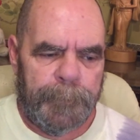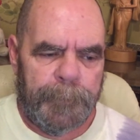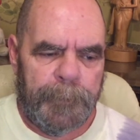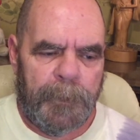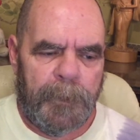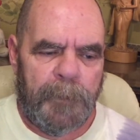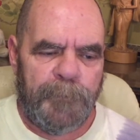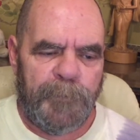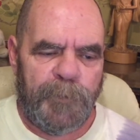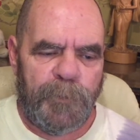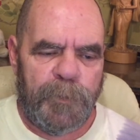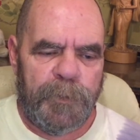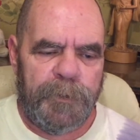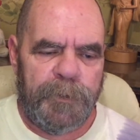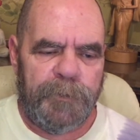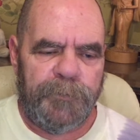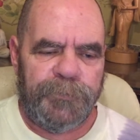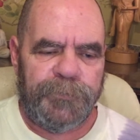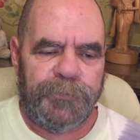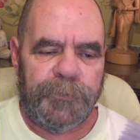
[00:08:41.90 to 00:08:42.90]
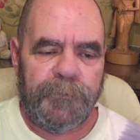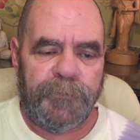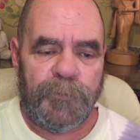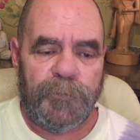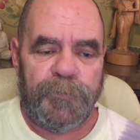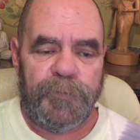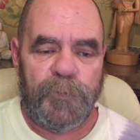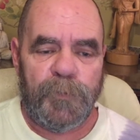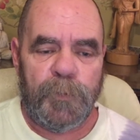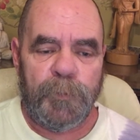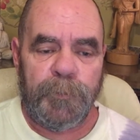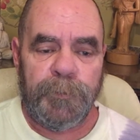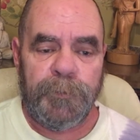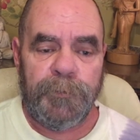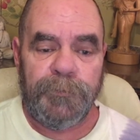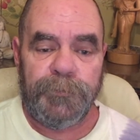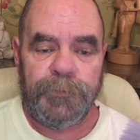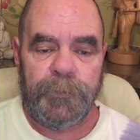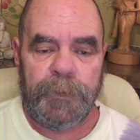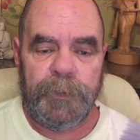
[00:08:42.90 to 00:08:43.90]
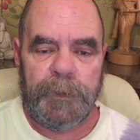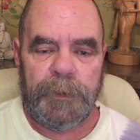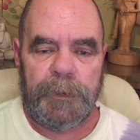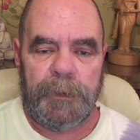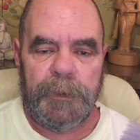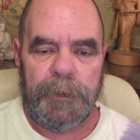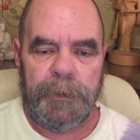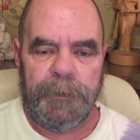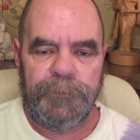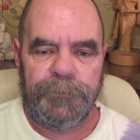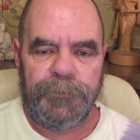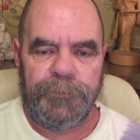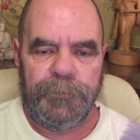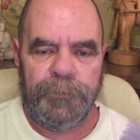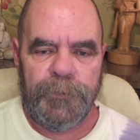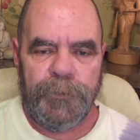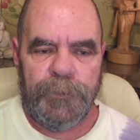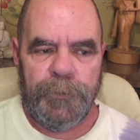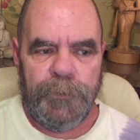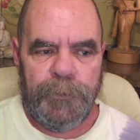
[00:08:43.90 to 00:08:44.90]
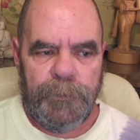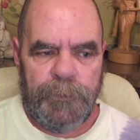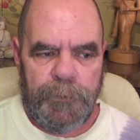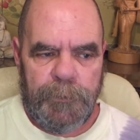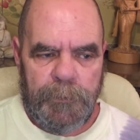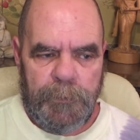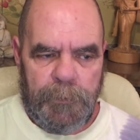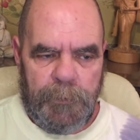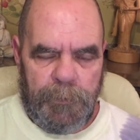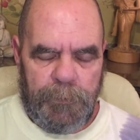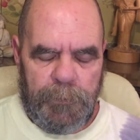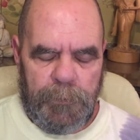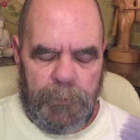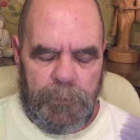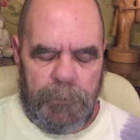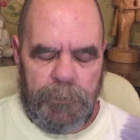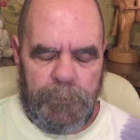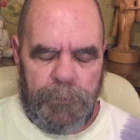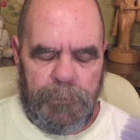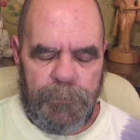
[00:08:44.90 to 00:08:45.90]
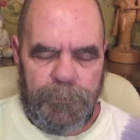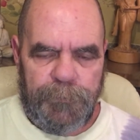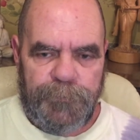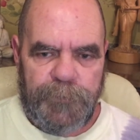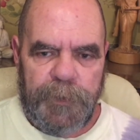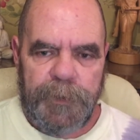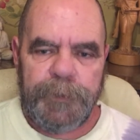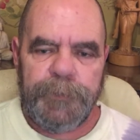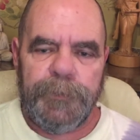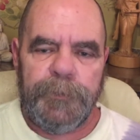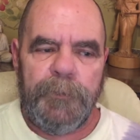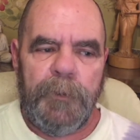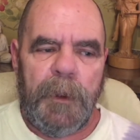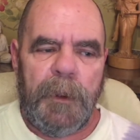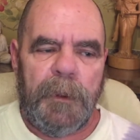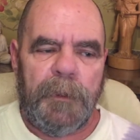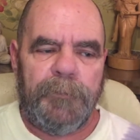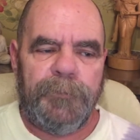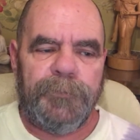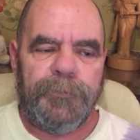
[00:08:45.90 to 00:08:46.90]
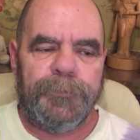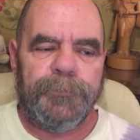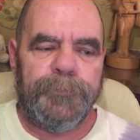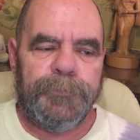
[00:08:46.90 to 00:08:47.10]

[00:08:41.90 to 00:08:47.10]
I'm aware of several former Straight clients who have taken their lives.